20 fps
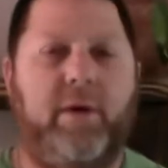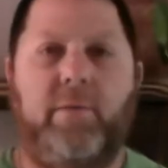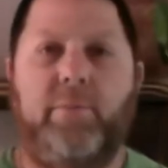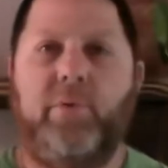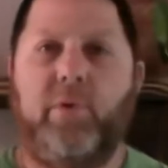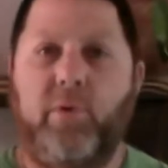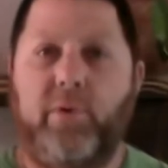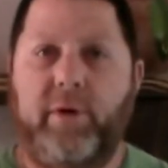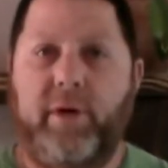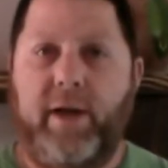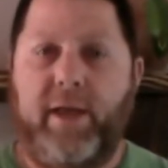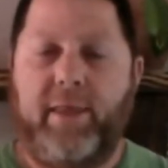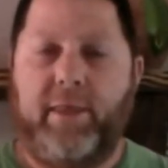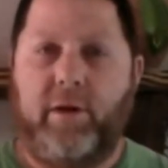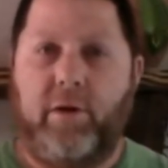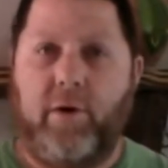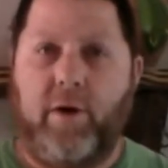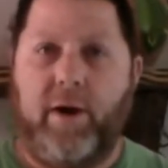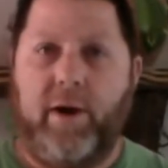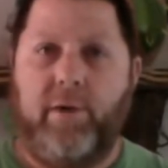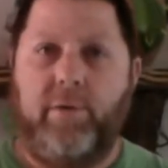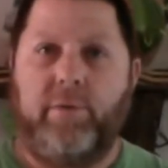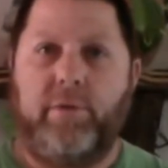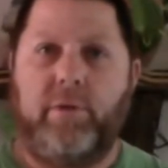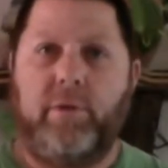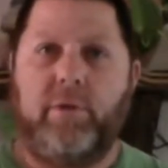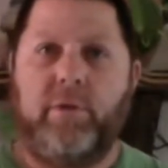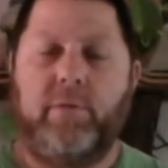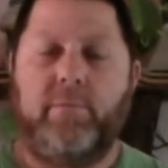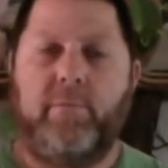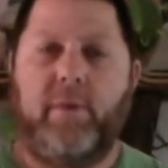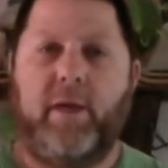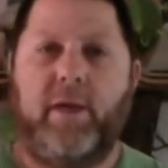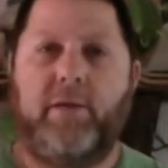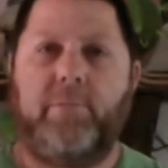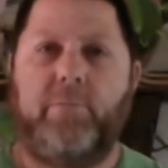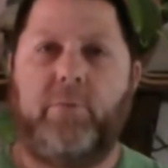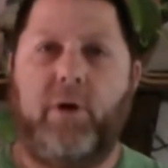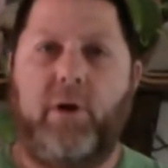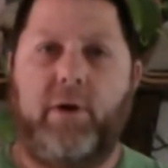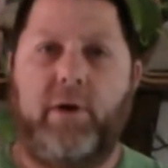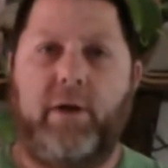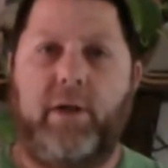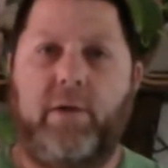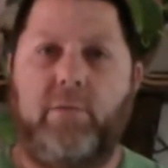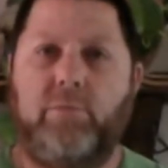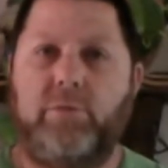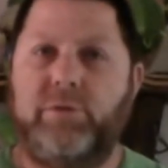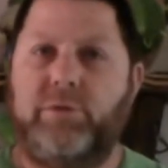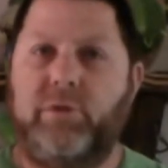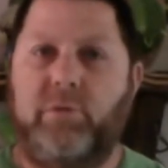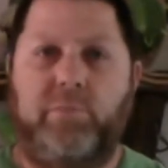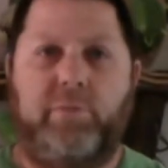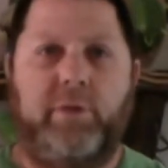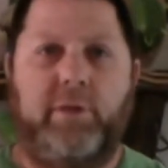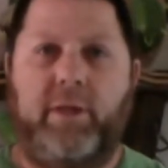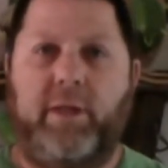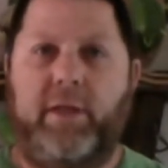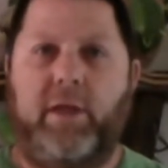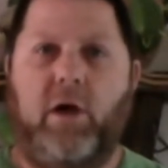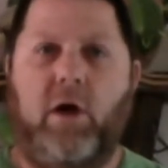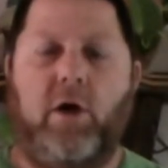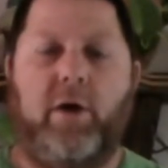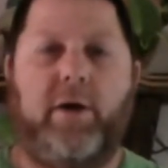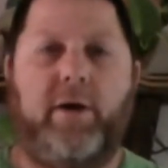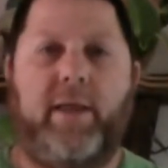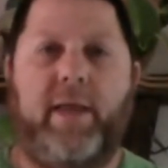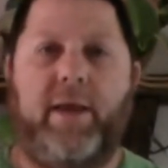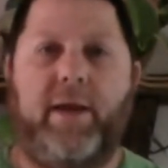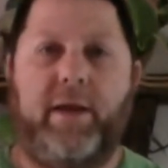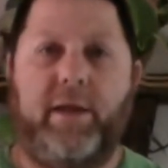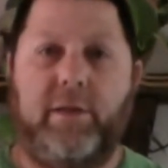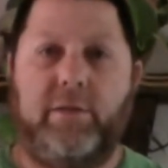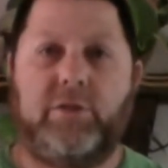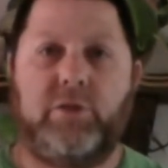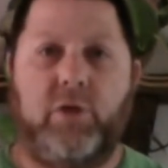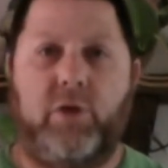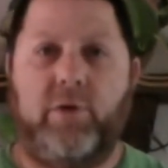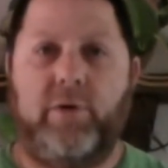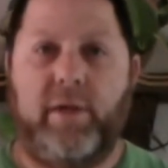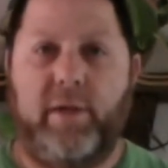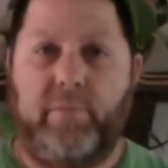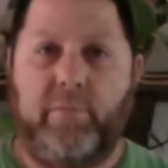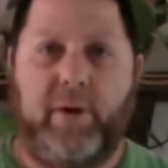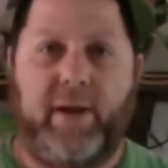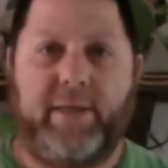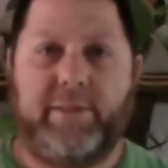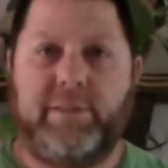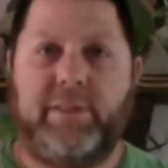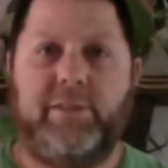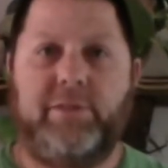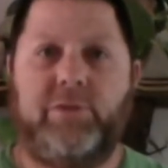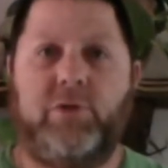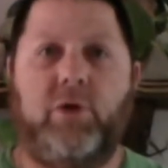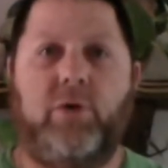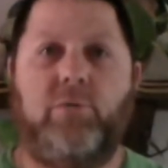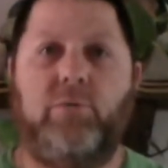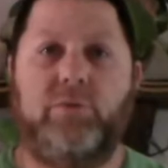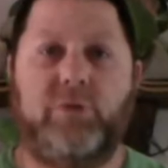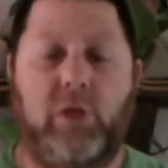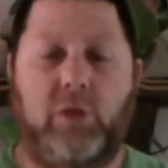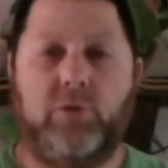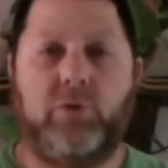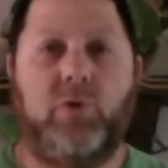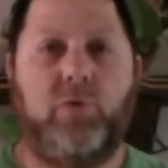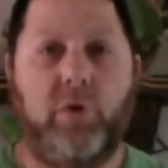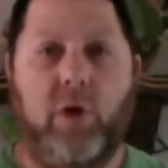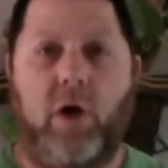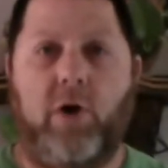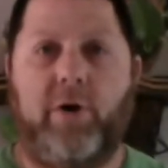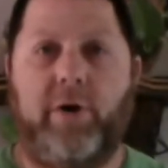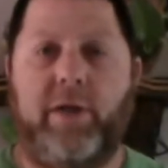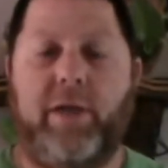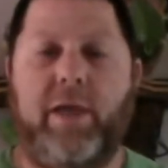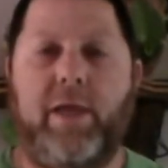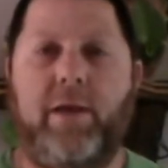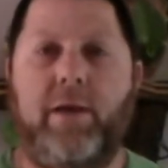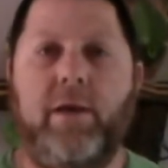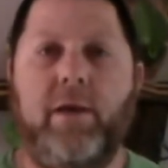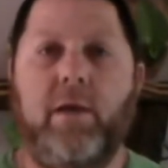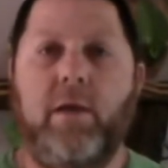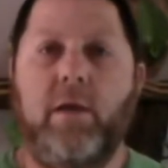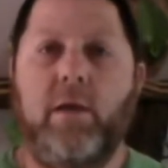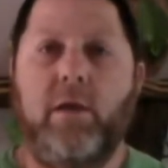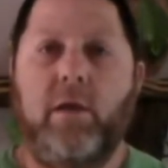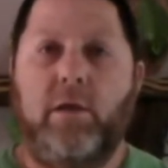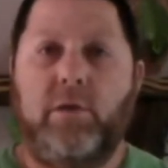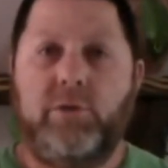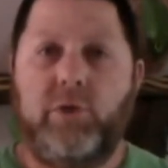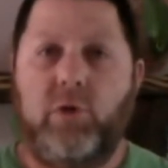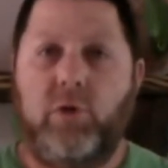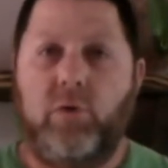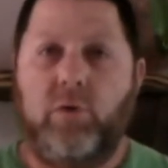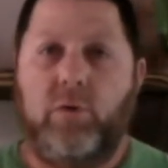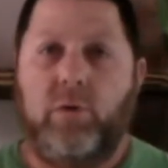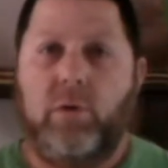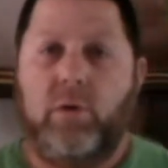and pulled it out of the ground, my broadhead was completely gone, and that insert, that brass insert, was also gone again. So